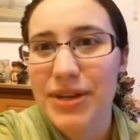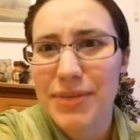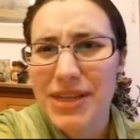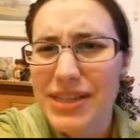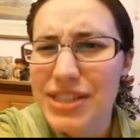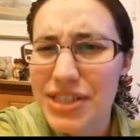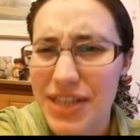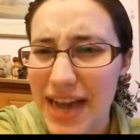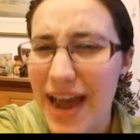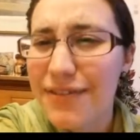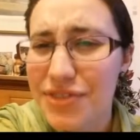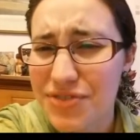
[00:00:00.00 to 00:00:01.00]
I mean, she's going
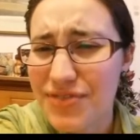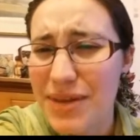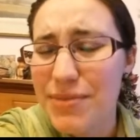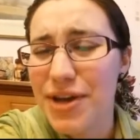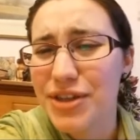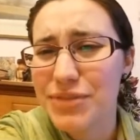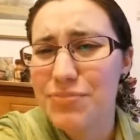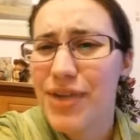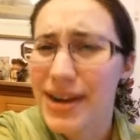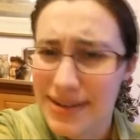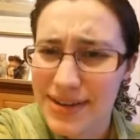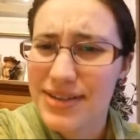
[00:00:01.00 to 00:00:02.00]
to have to re-emerge
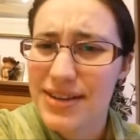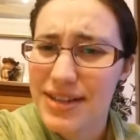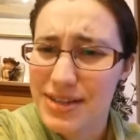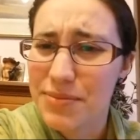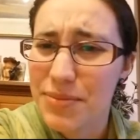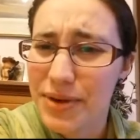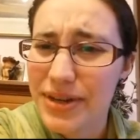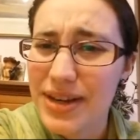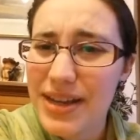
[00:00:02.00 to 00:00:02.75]
pregnant at some point.